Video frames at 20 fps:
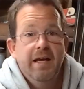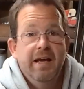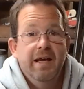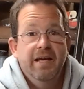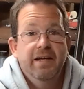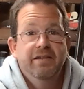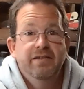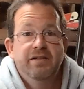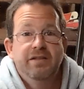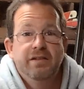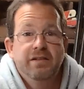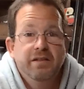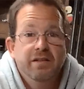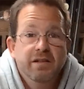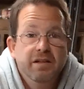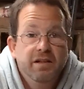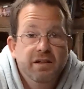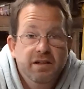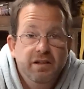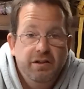is
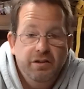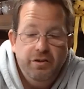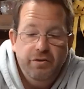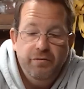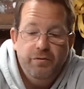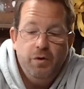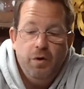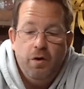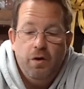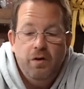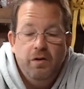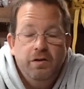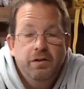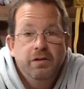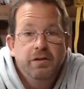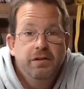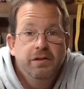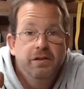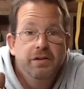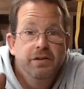you've got
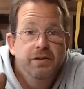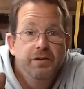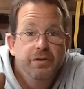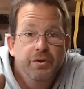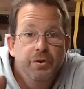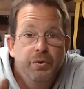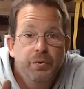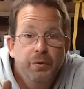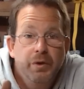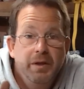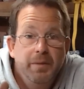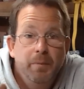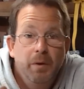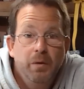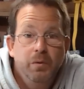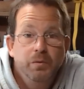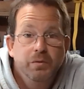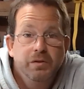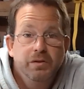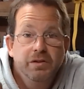3
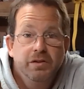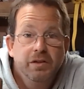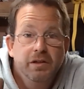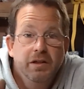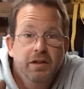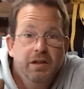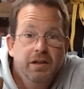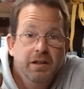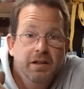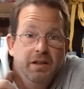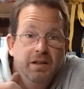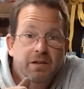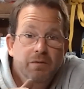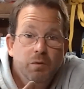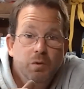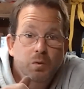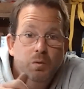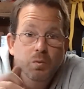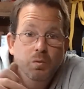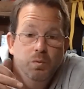bolts. They're
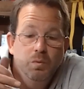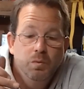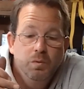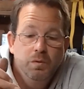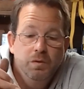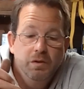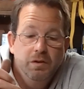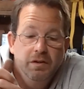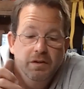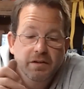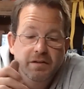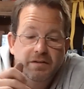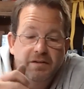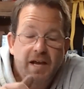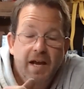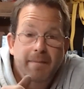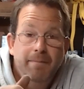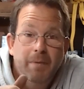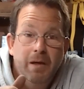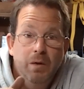all
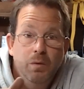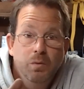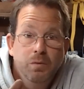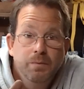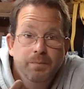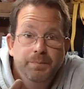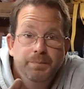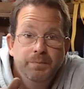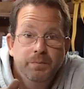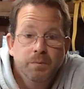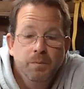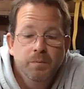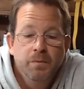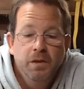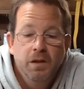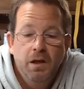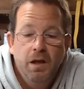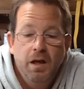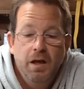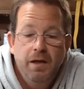10mm,
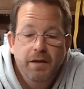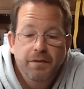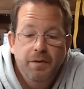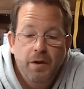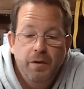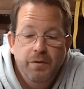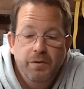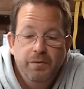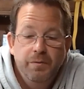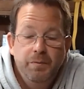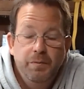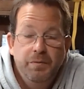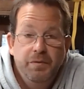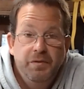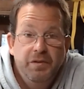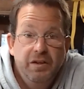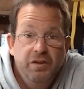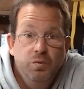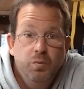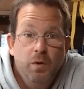though
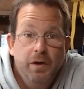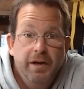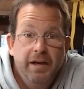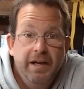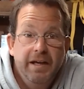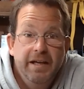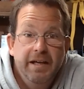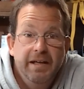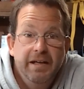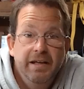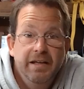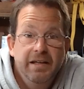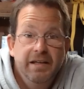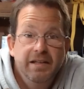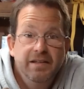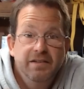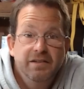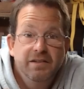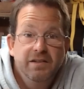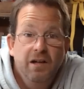this one here
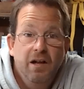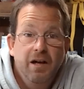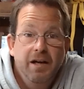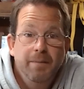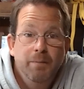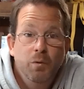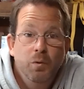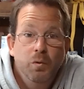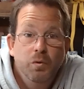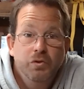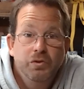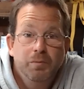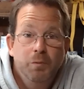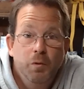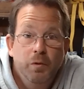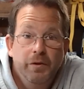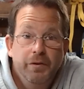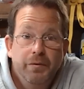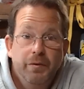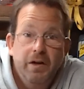is a slightly
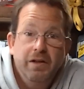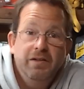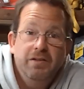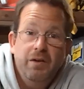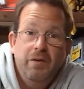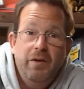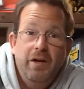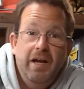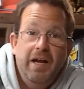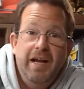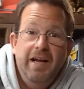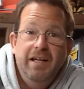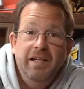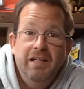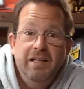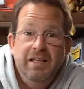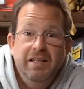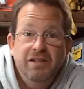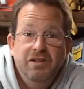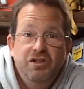smaller thread, so
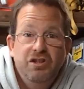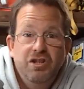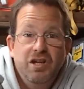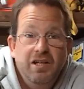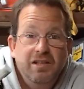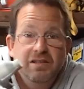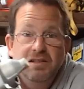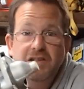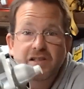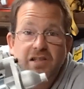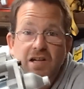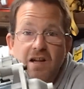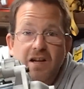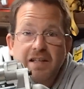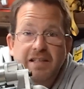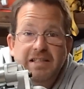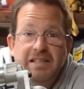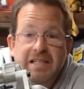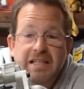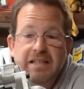it just
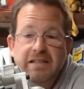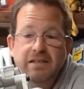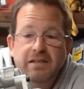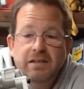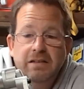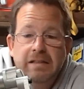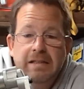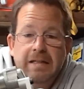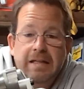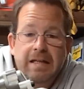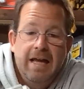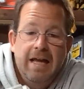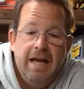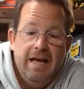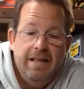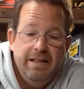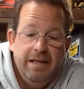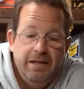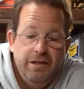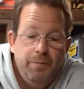slides in
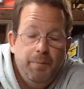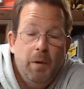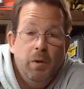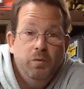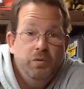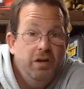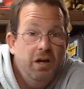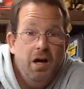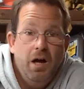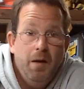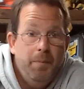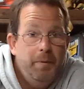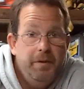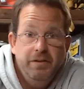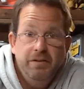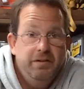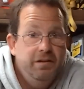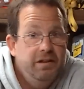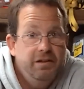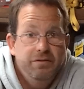and then you bolt it up.
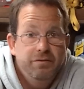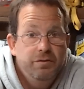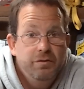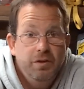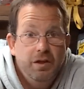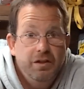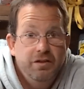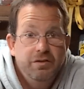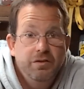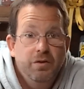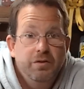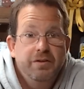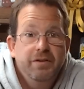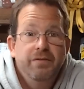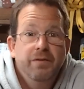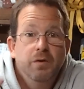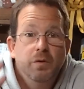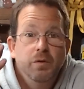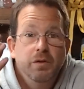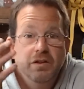It's not
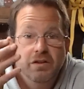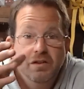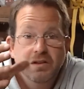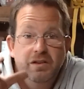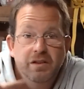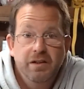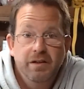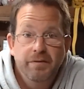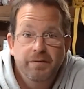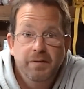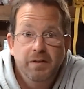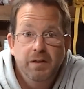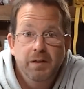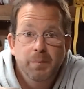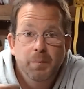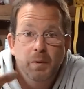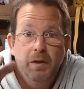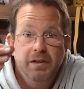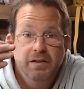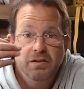difficult, it's just in a
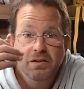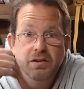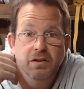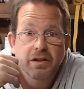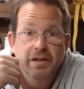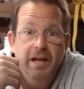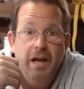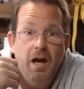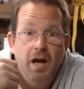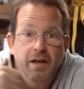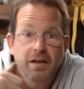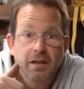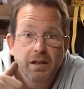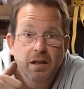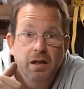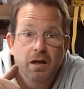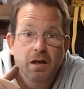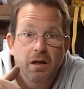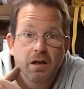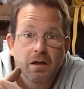fiddly place. So you've got to get under the
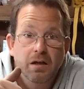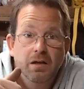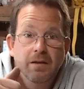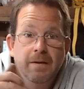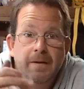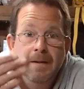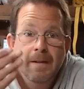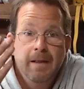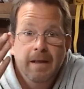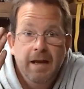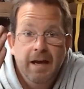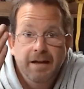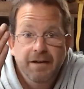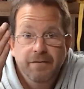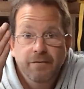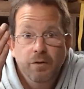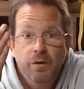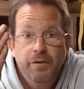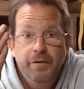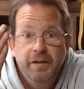car, and
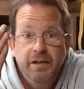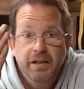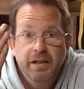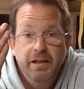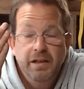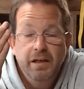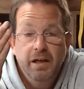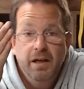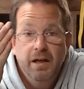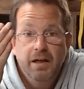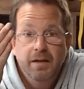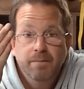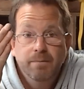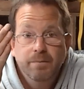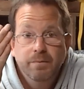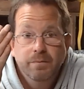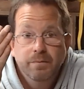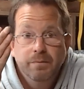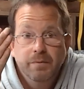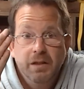you've got the
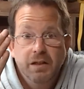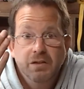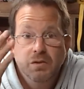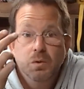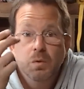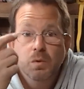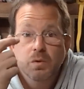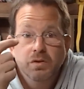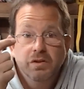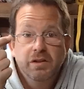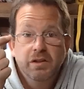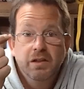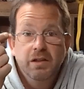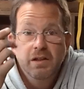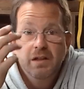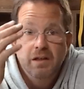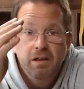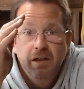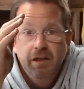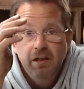exhaust
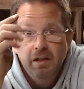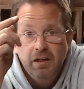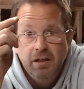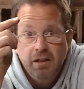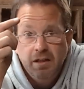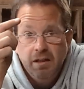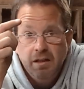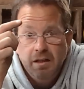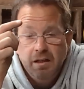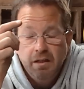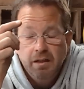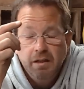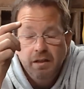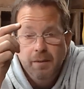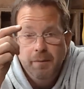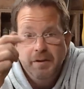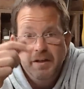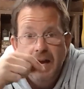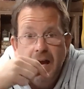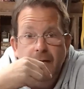
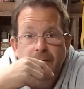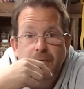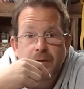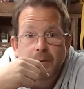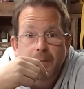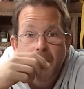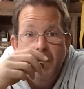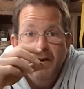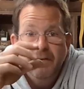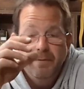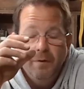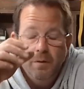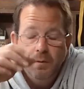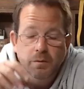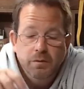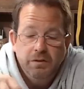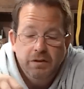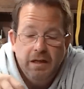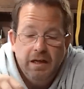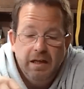coming down from the
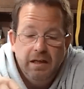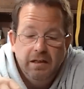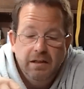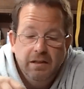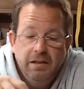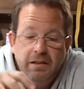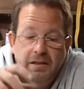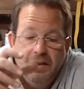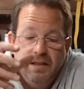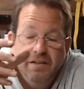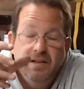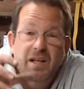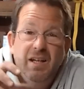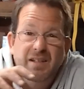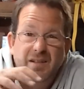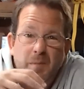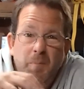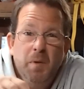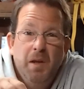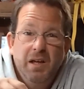manifold that
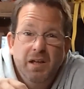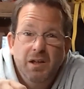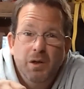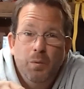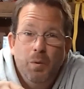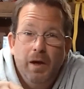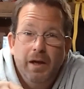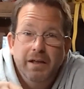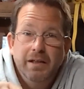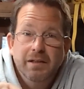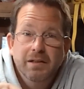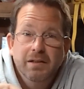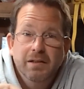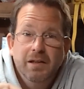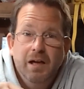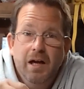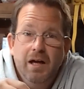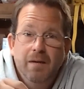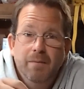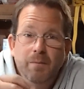is a bit in your way,
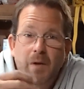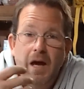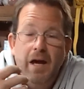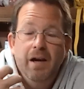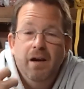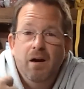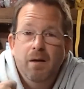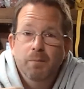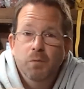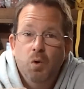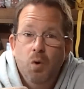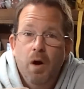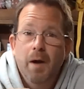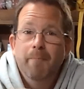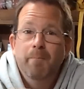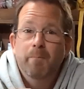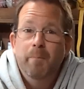and I'm quite